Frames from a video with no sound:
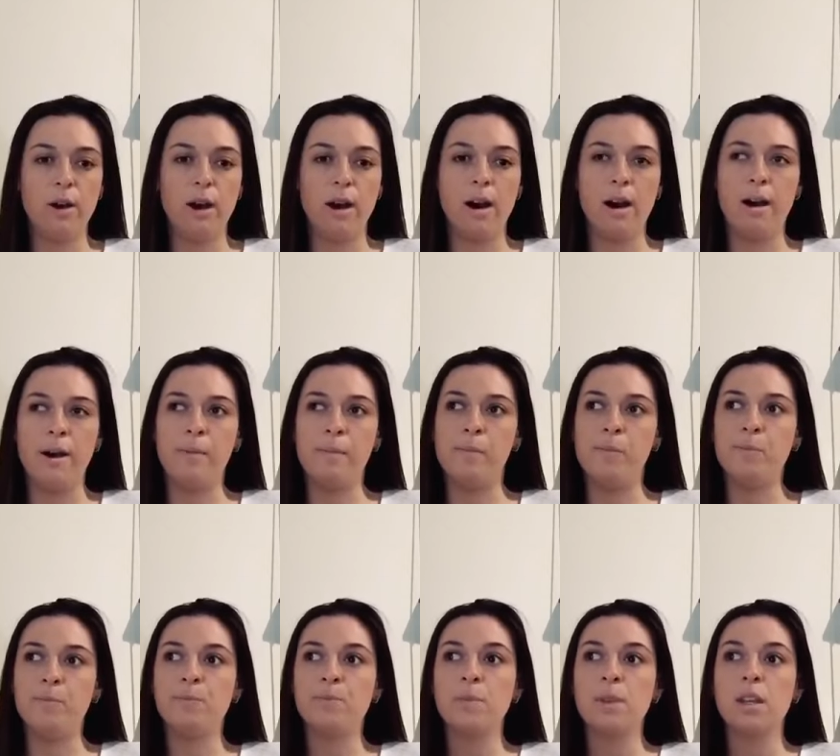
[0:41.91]
Um,
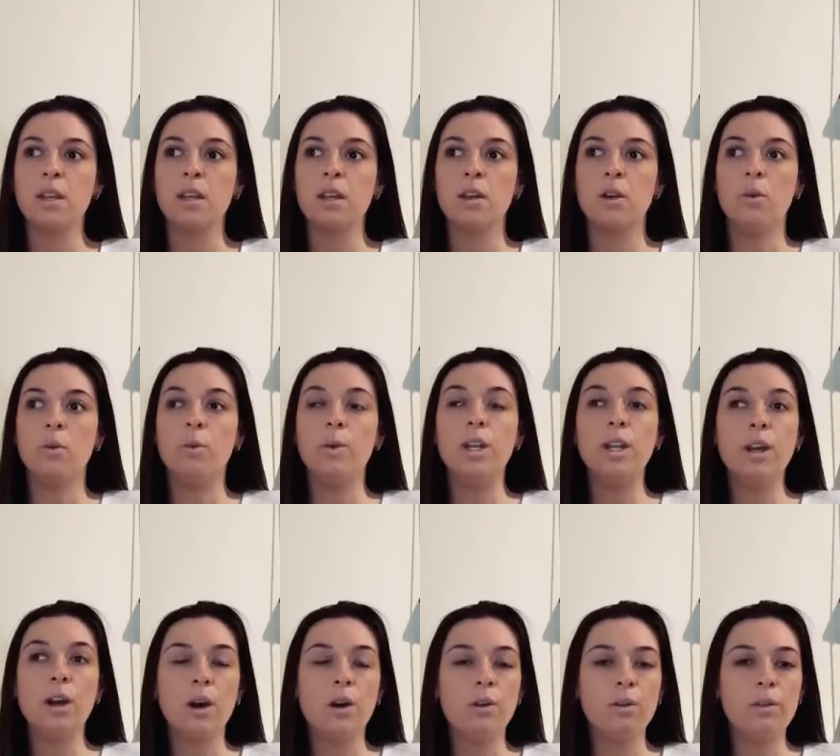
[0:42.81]
we
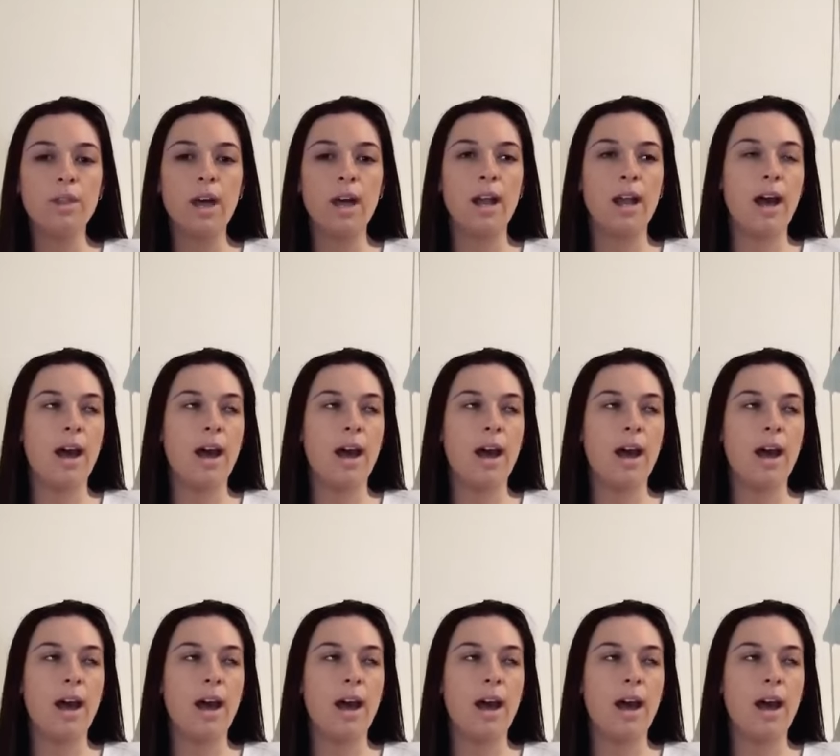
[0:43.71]
know that